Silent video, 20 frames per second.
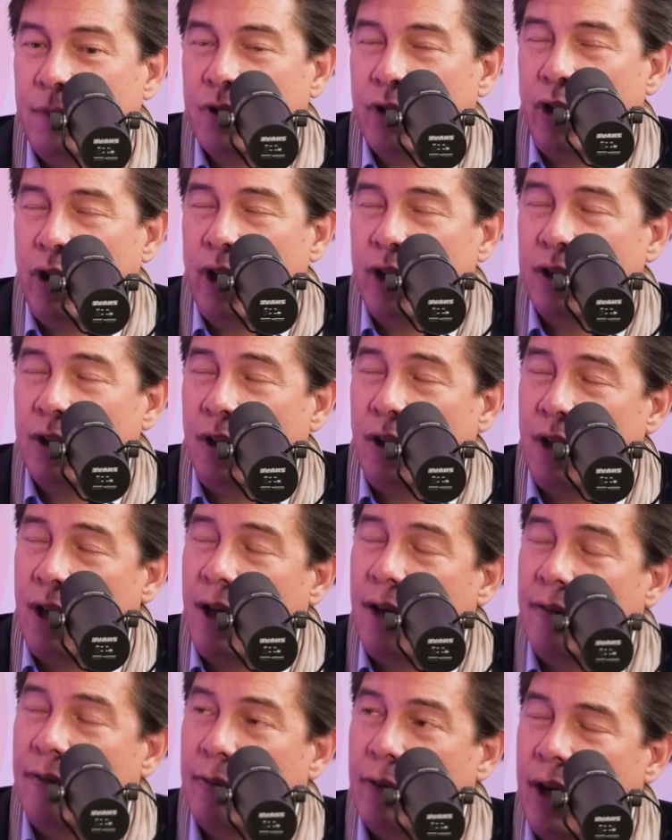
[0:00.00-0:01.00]
turning to
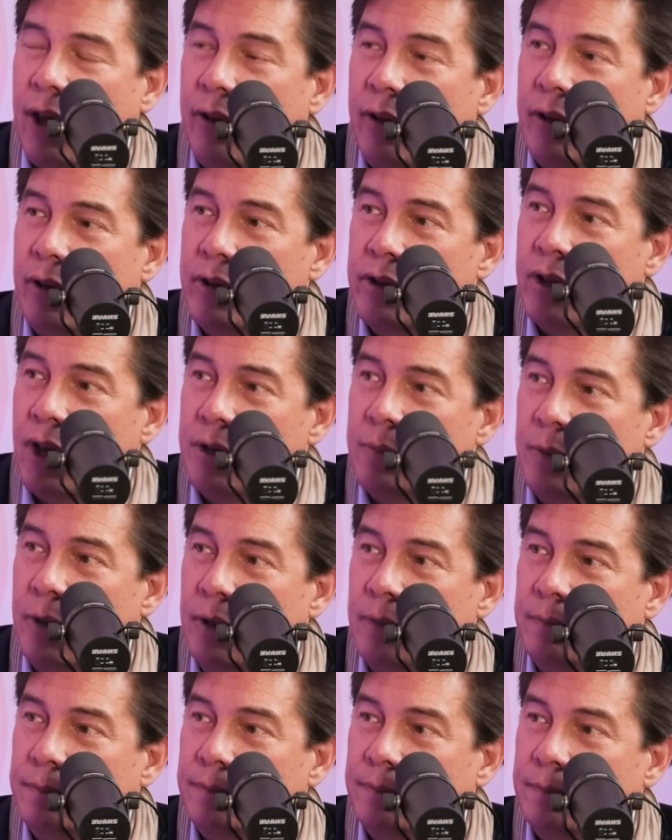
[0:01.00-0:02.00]
love rather than judgment.